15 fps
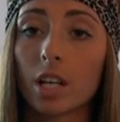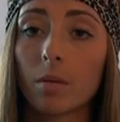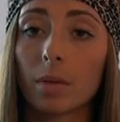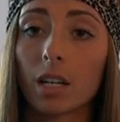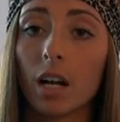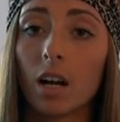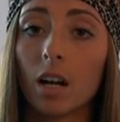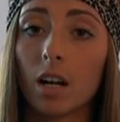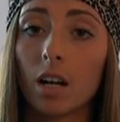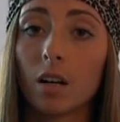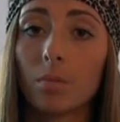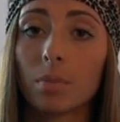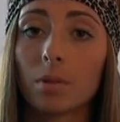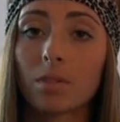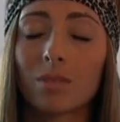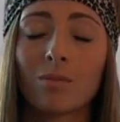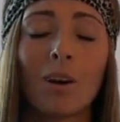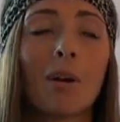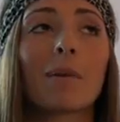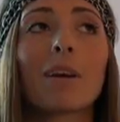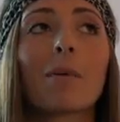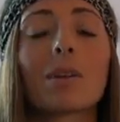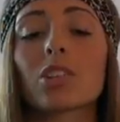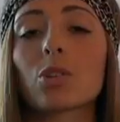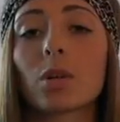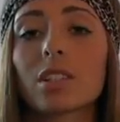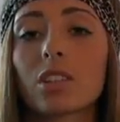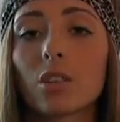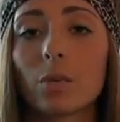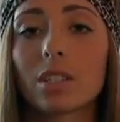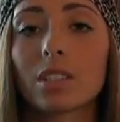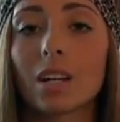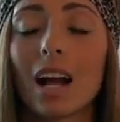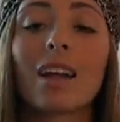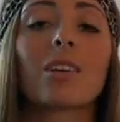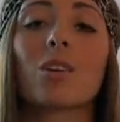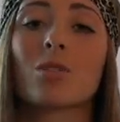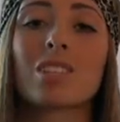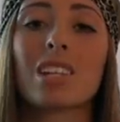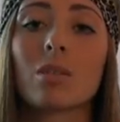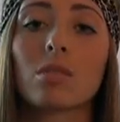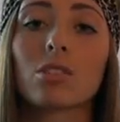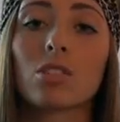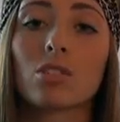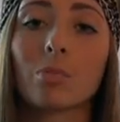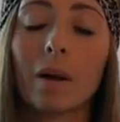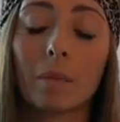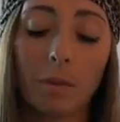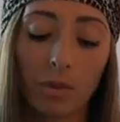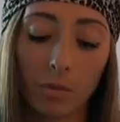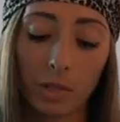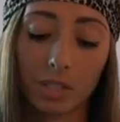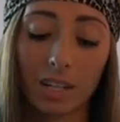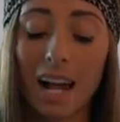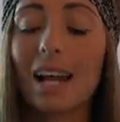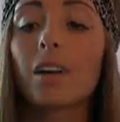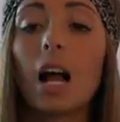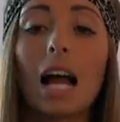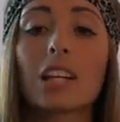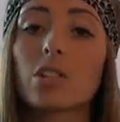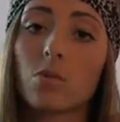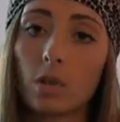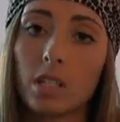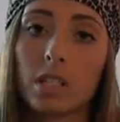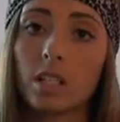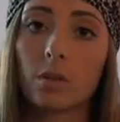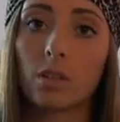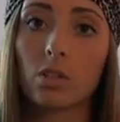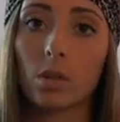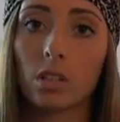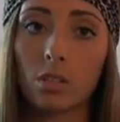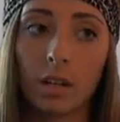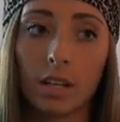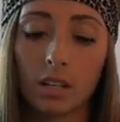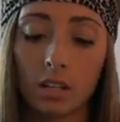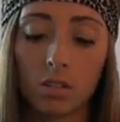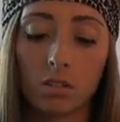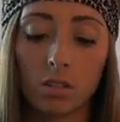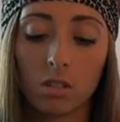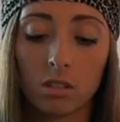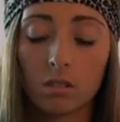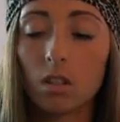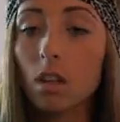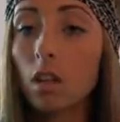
coming up. Why would I wear shorts in the winter? I don't know. Sequins just remind me of winter. I, I just wanted sequin shorts, okay? Can you just